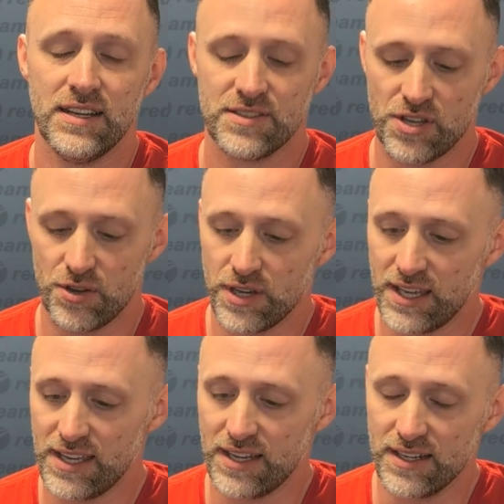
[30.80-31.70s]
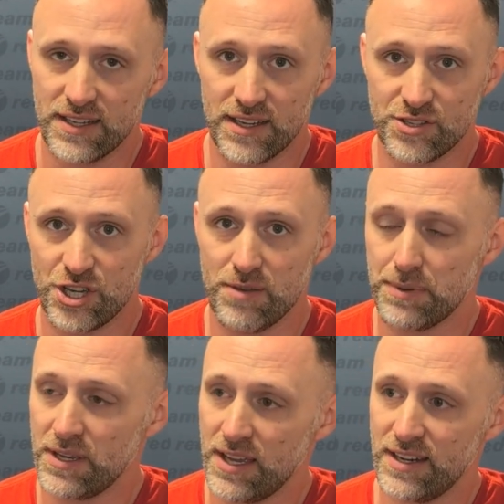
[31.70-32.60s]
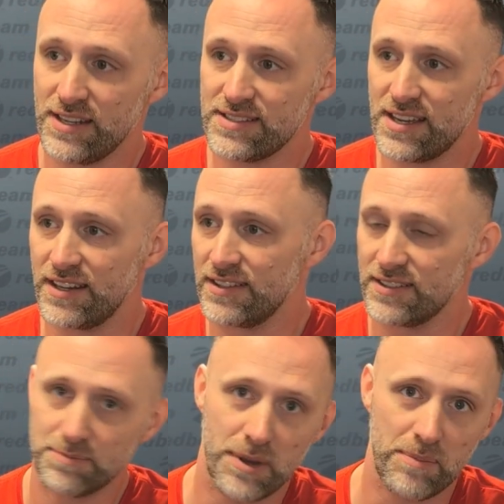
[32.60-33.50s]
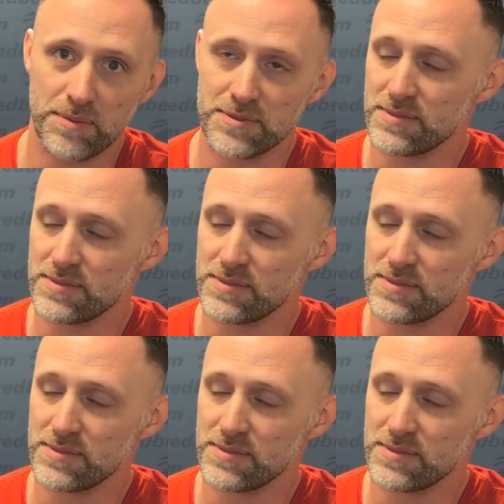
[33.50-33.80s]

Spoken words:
So again, a chip and an antenna. Let's pop up some